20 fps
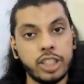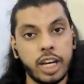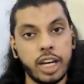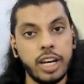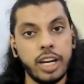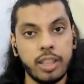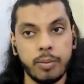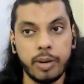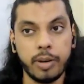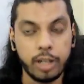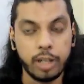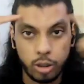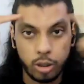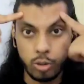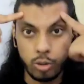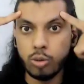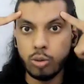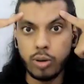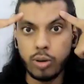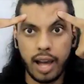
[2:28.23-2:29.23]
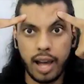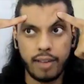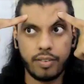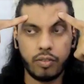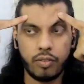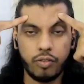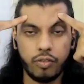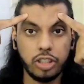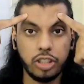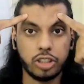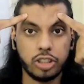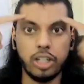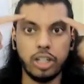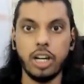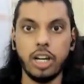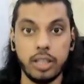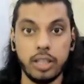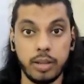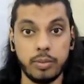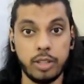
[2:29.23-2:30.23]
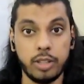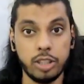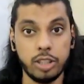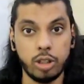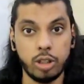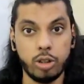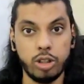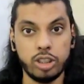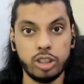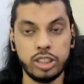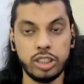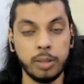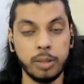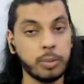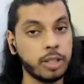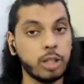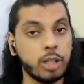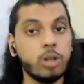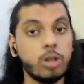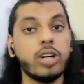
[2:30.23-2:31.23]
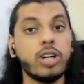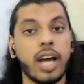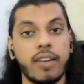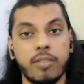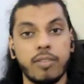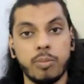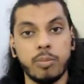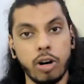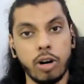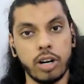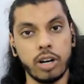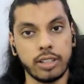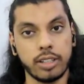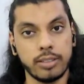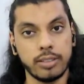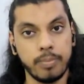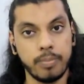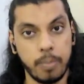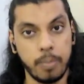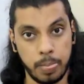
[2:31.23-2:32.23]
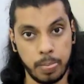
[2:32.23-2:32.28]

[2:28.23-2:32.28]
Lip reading: Anything, but you have a vision that things are going to sit here, but you don't have a product.